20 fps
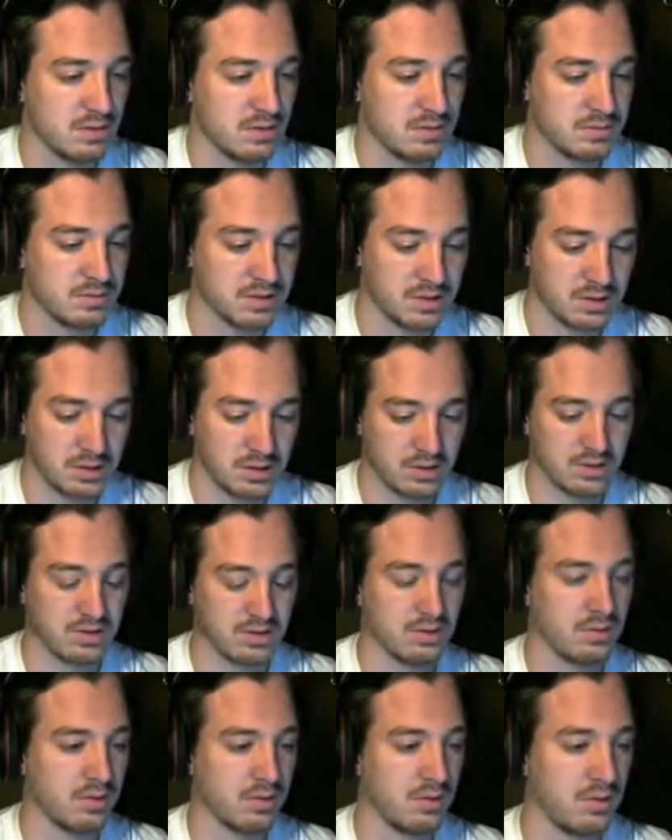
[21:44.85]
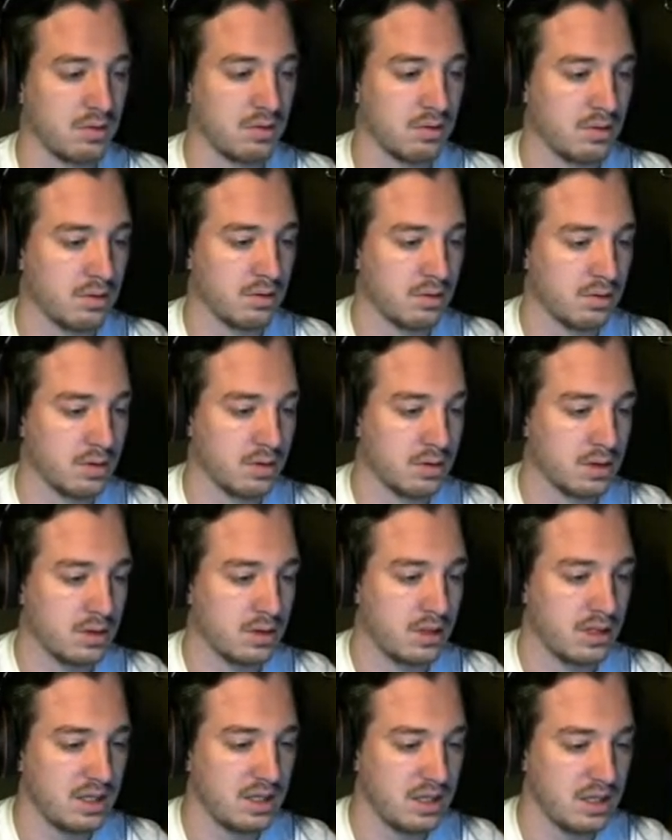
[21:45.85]
I'm telling the truth.
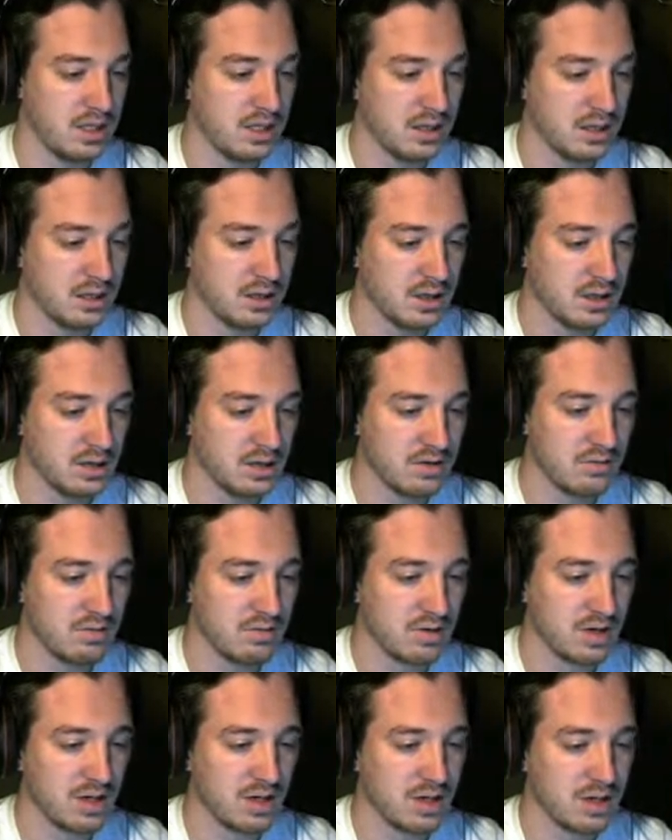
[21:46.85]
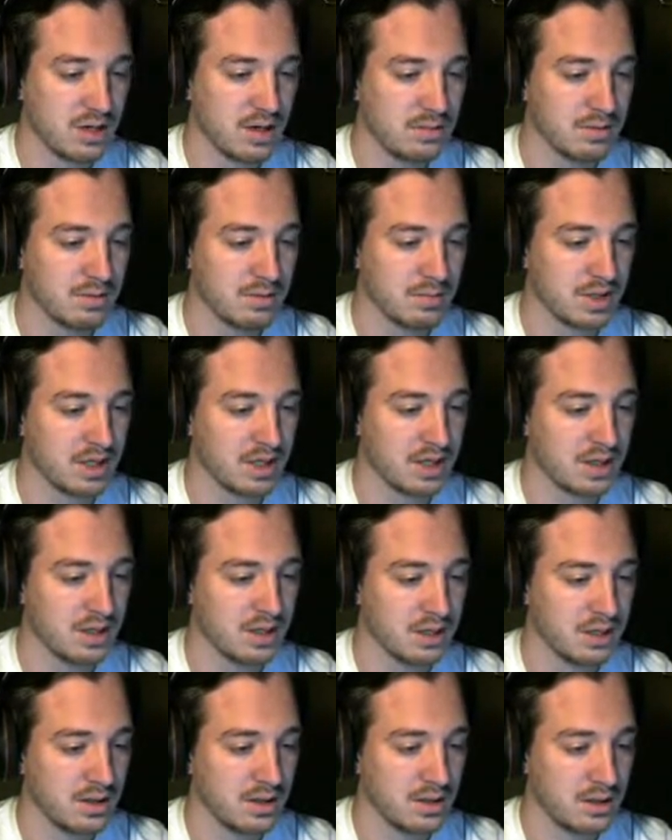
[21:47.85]
Hee hee. Don't worry, I'm not mad.
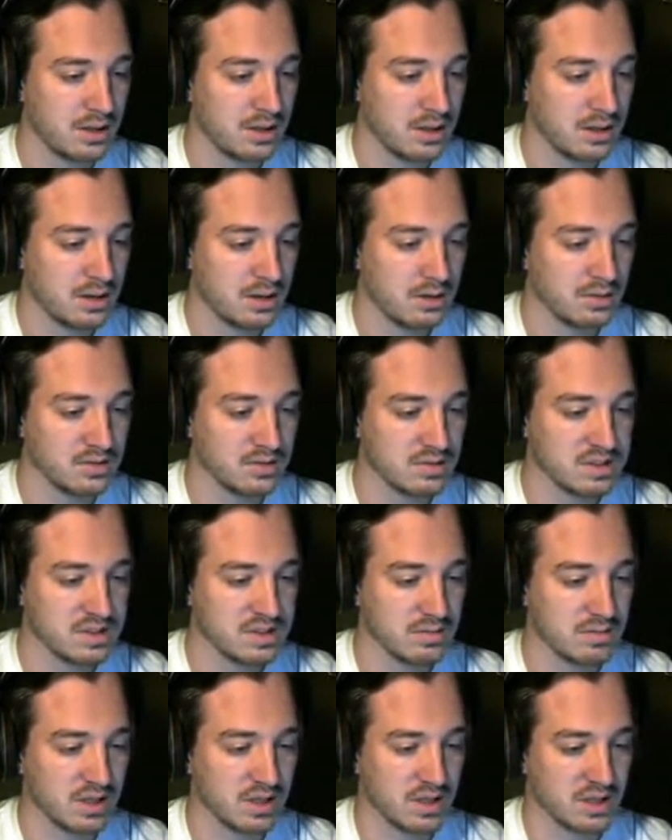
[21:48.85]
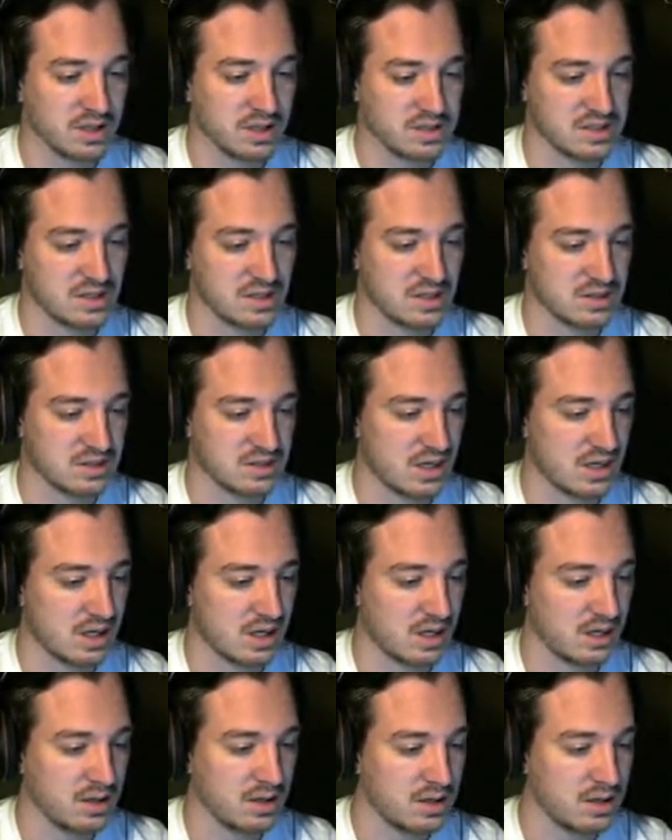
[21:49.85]
You don't seem like a dishonest
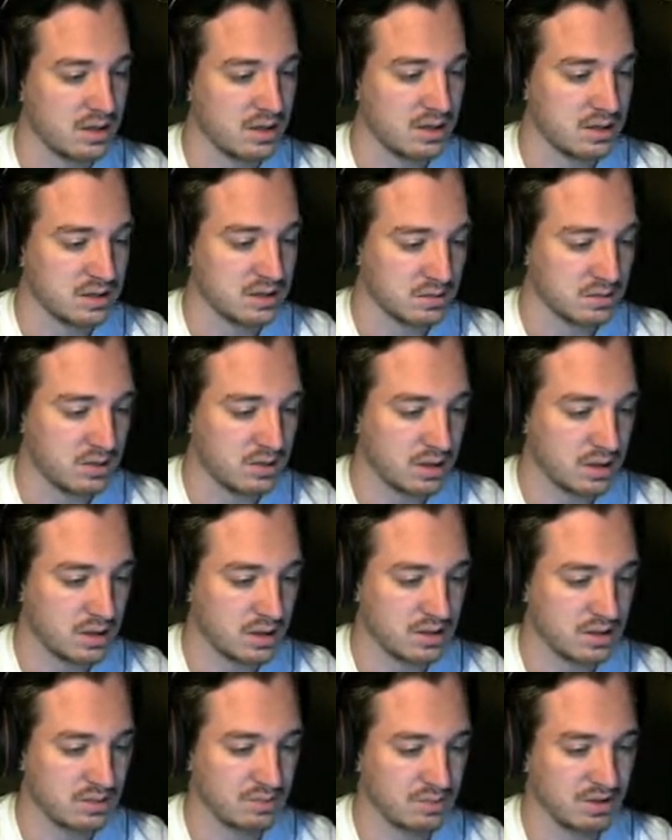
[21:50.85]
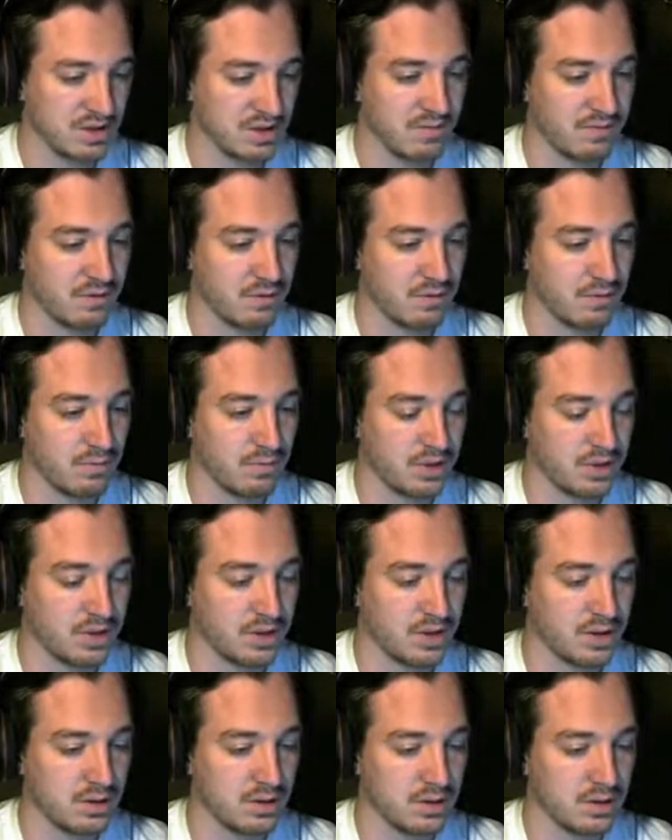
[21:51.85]
guy, so I'd like to believe you, but
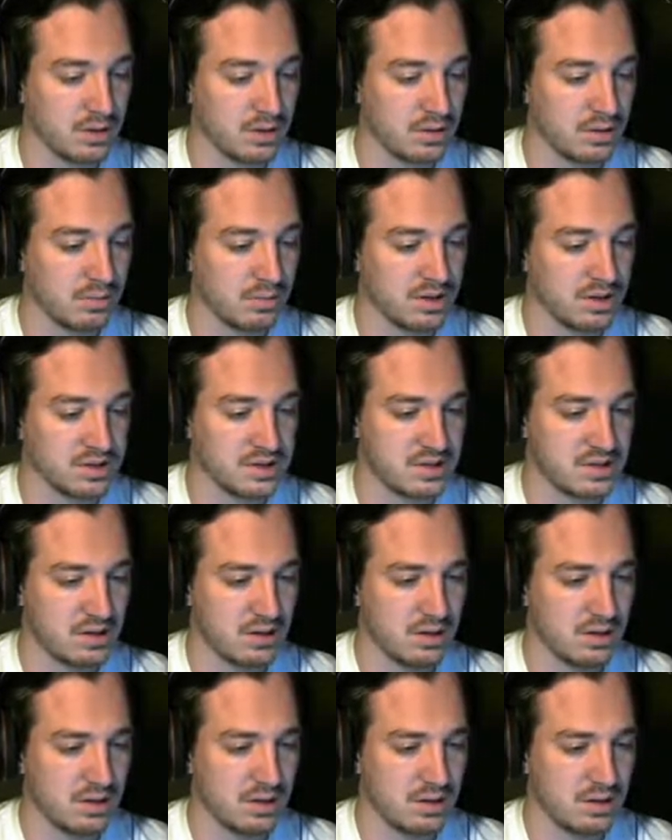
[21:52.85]
a monster?